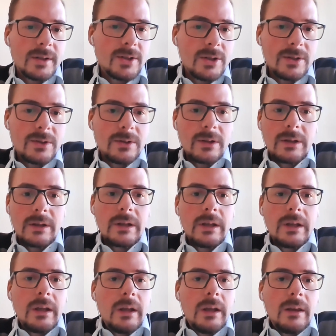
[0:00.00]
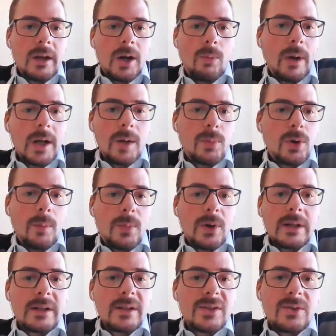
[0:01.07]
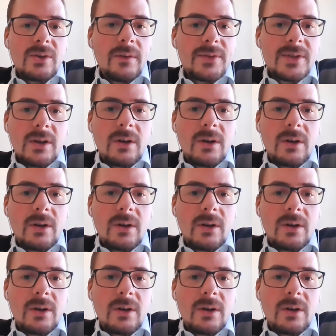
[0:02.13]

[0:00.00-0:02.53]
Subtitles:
It's just they're quite appropriately served.